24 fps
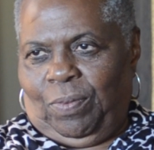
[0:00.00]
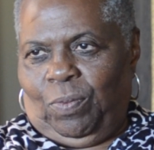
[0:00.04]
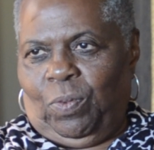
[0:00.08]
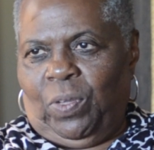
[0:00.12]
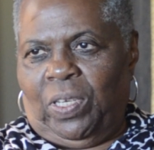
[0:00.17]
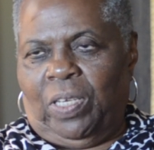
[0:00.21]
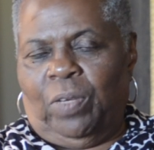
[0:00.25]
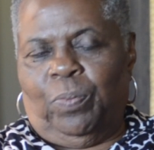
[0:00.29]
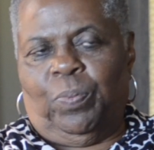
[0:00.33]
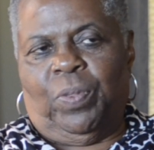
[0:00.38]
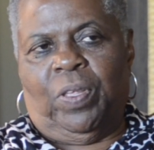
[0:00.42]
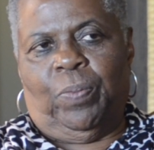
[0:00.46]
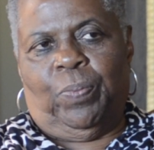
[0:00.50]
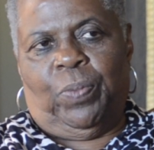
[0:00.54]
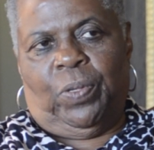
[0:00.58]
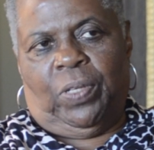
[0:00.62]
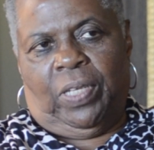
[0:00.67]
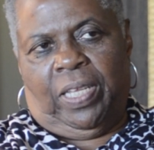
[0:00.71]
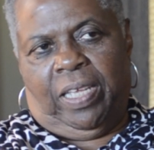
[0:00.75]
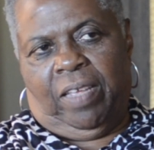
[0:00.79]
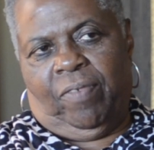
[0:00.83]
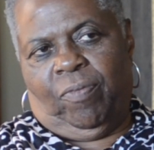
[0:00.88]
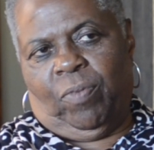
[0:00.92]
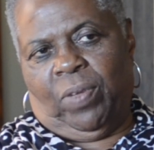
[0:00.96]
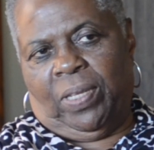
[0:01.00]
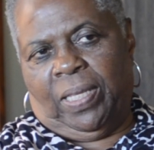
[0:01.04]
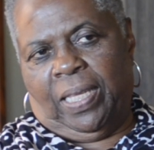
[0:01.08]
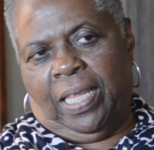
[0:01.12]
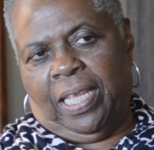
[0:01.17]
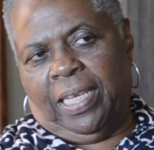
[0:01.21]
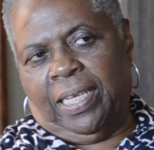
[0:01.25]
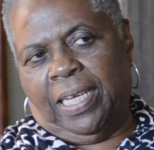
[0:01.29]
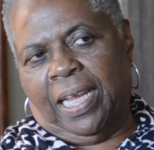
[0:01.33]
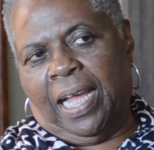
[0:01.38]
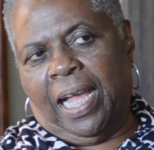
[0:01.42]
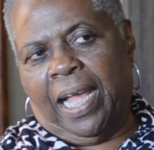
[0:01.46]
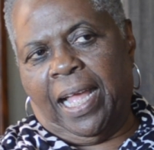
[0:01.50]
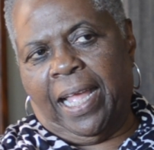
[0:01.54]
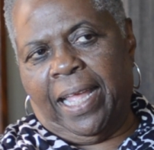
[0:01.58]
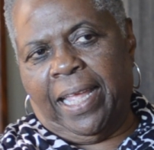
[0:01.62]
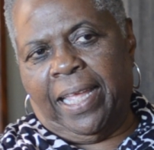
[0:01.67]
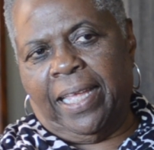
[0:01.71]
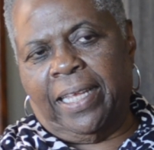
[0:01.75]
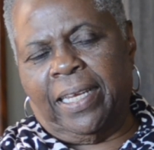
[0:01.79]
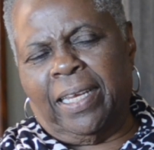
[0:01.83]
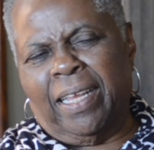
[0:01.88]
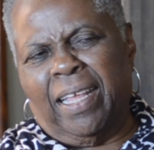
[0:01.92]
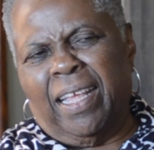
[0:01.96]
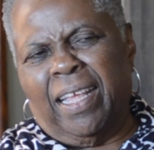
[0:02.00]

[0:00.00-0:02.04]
When did people live, when did they die?